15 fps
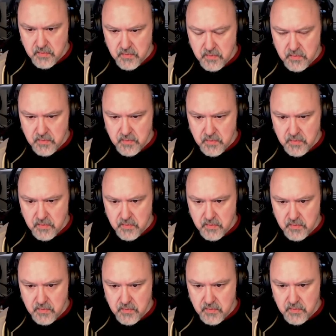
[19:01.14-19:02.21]

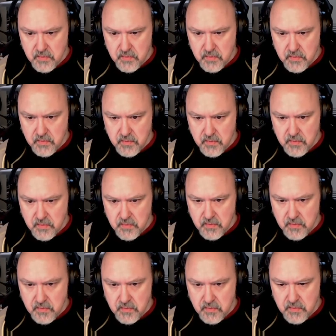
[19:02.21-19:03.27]

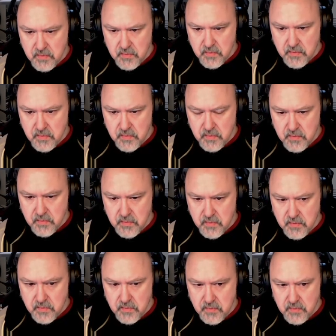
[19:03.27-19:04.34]

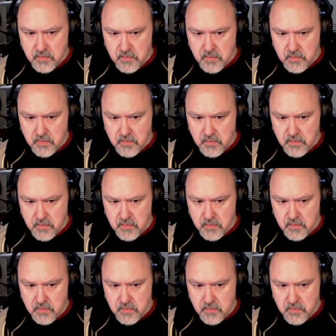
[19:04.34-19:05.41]

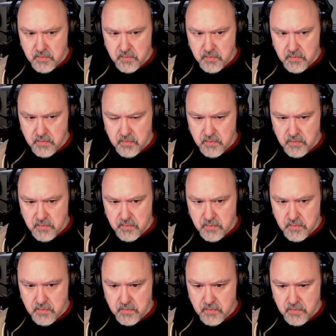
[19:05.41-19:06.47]

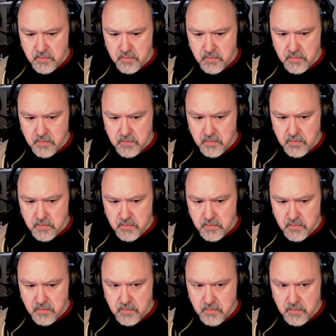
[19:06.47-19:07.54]

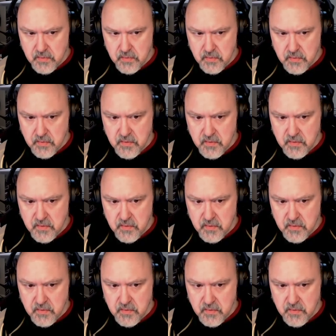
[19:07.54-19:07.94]
(silence)